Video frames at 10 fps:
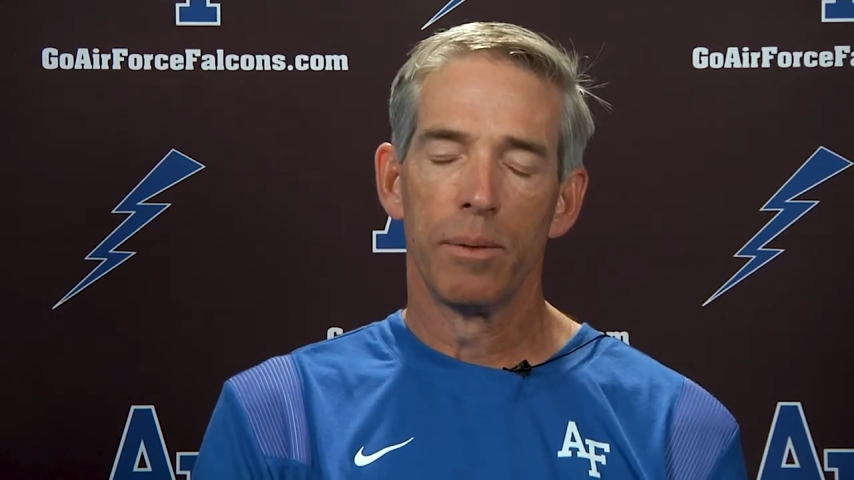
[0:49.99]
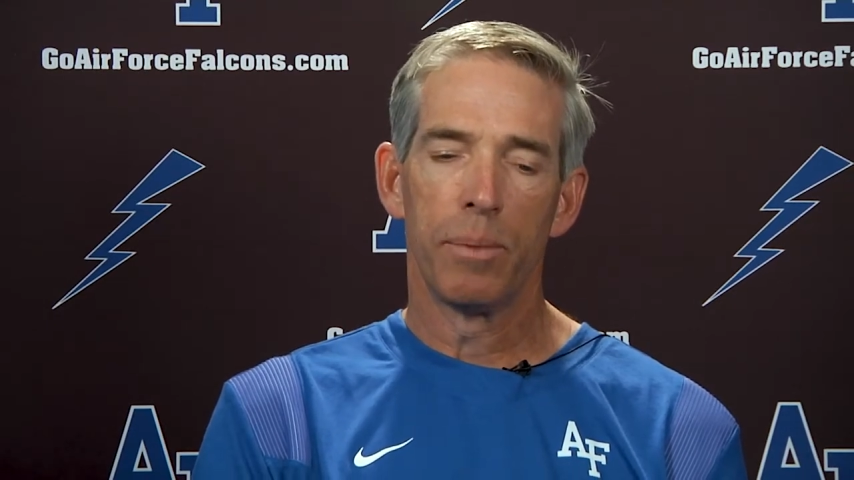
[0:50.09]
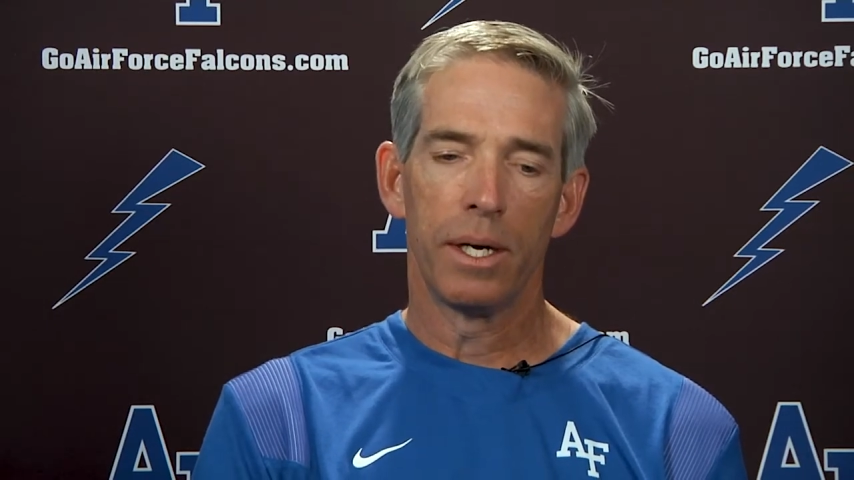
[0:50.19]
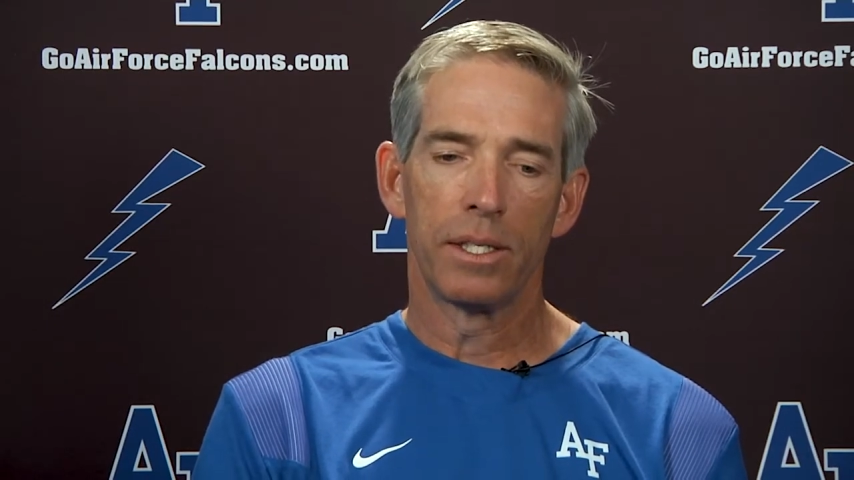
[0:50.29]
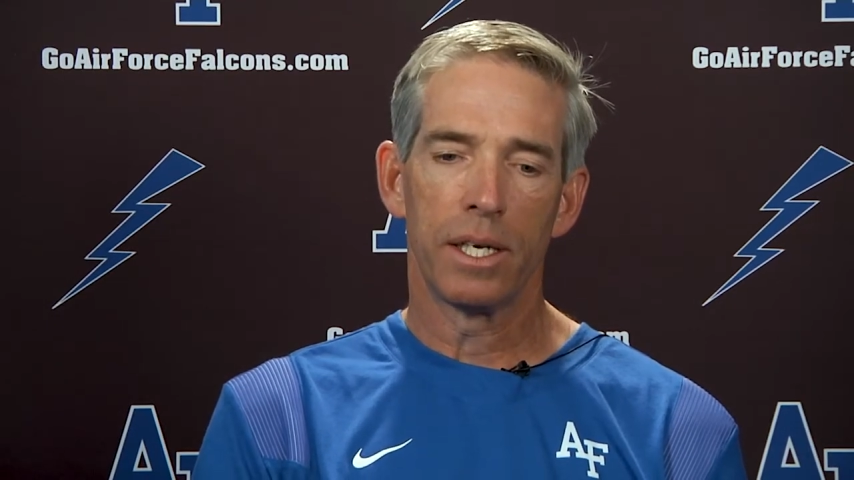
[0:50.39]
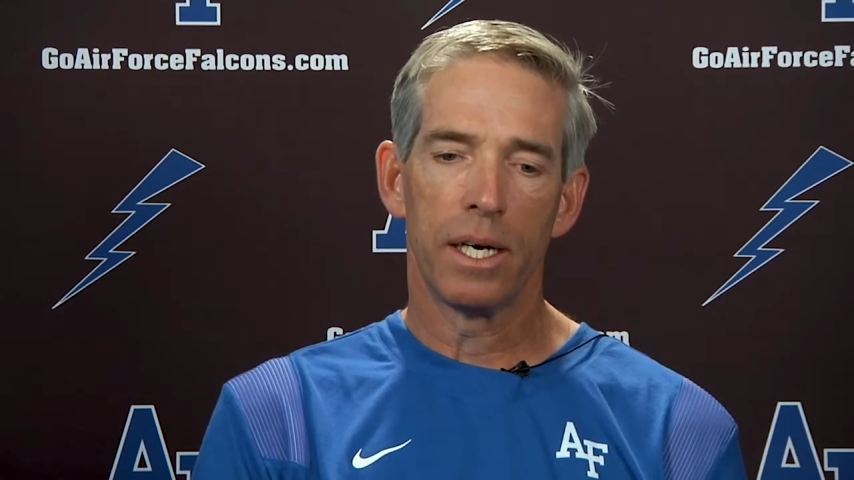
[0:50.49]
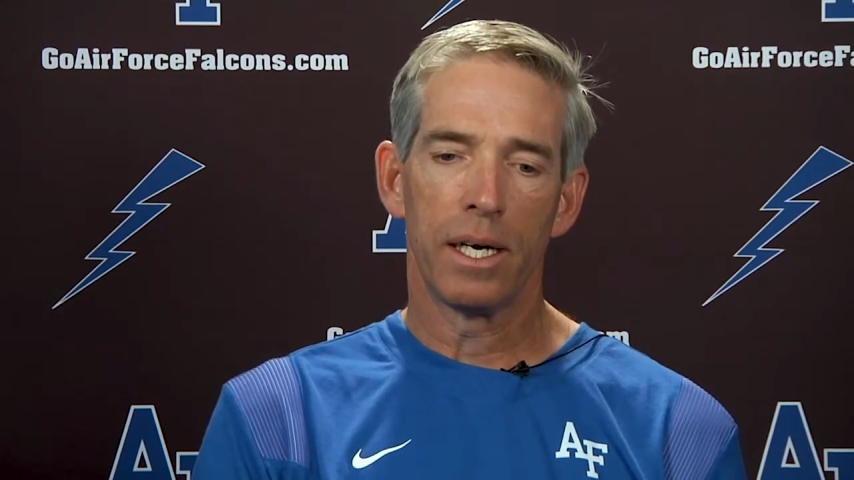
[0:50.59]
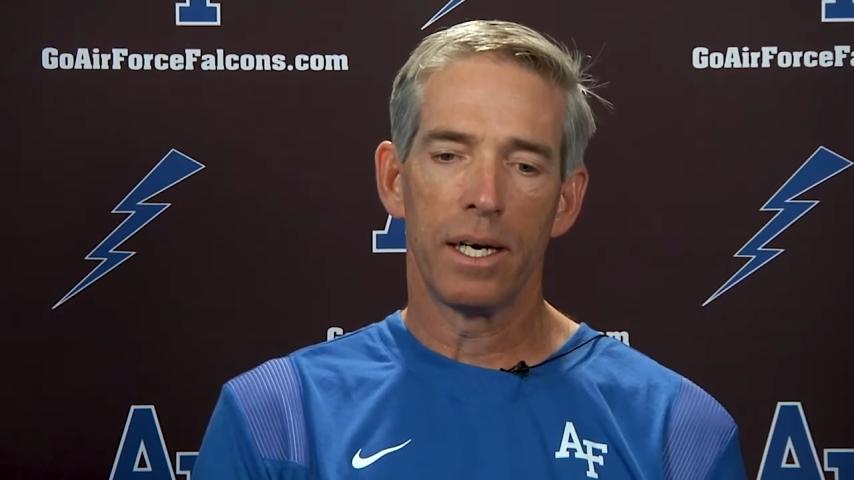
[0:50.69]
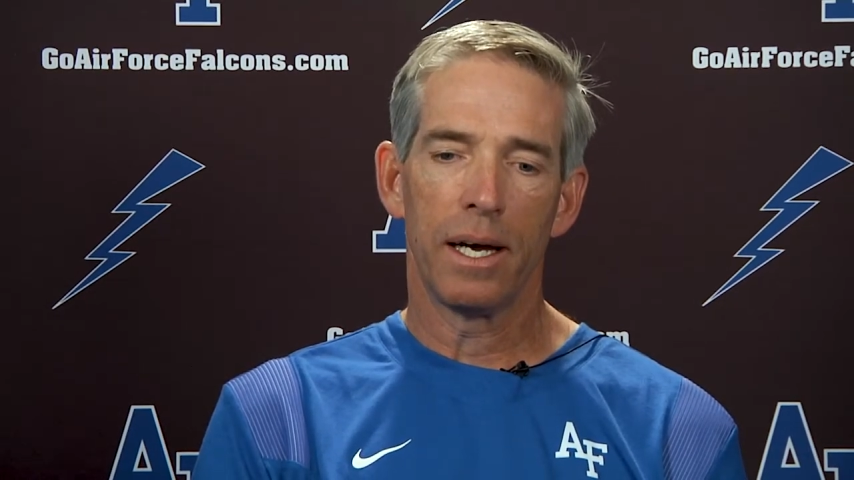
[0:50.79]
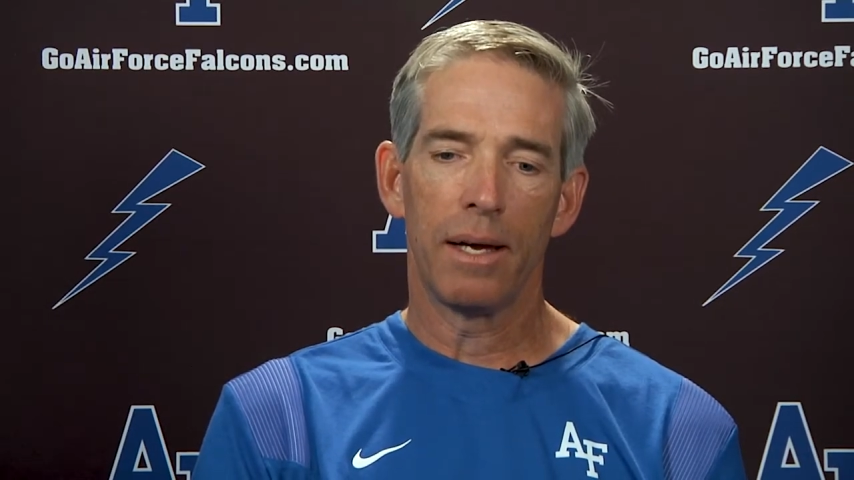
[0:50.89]
but
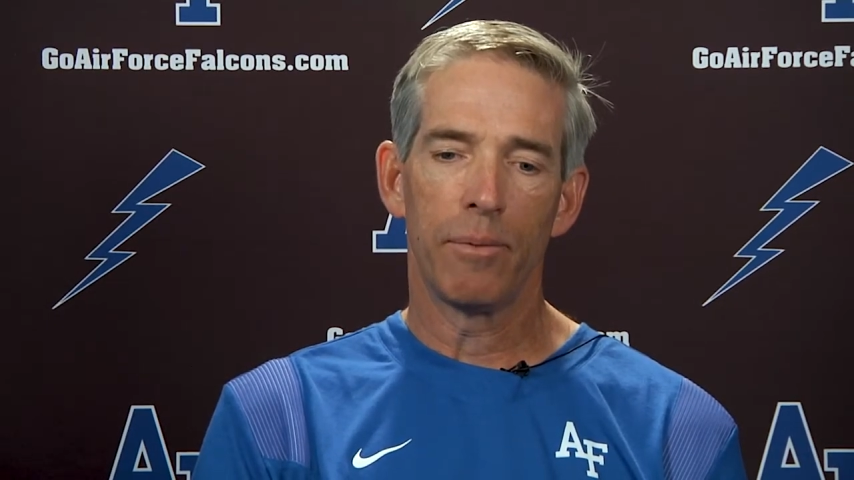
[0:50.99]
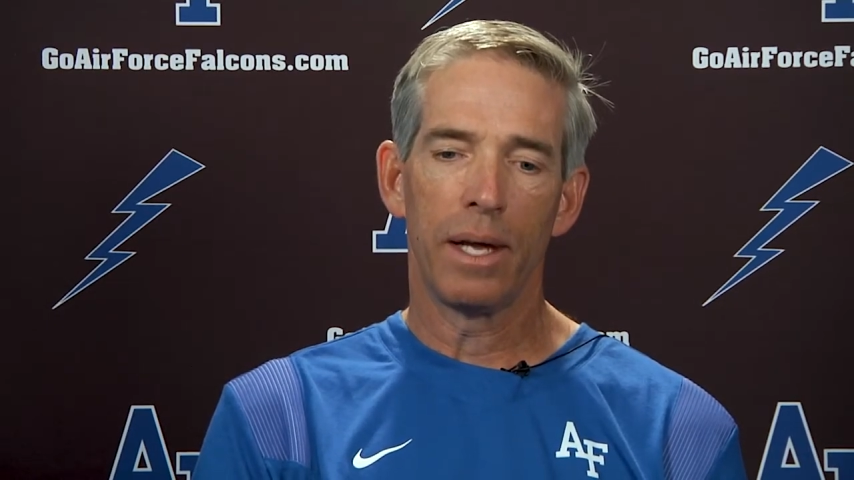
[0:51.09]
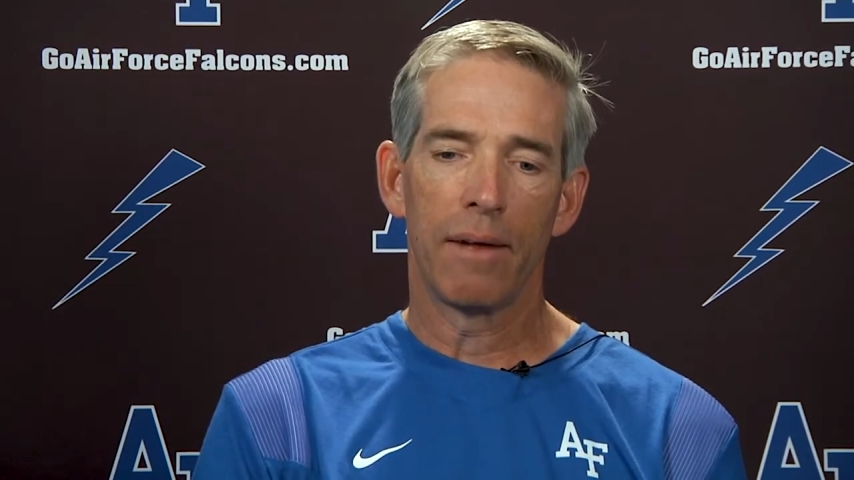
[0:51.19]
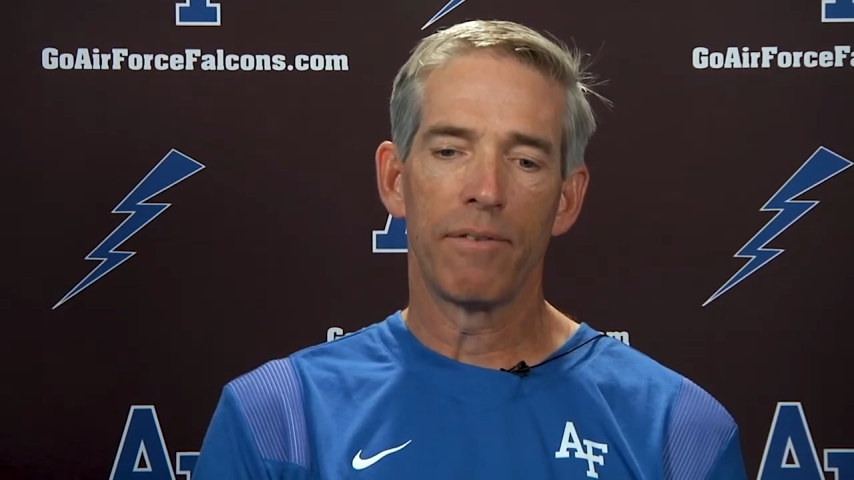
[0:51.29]
uh, I, we, I,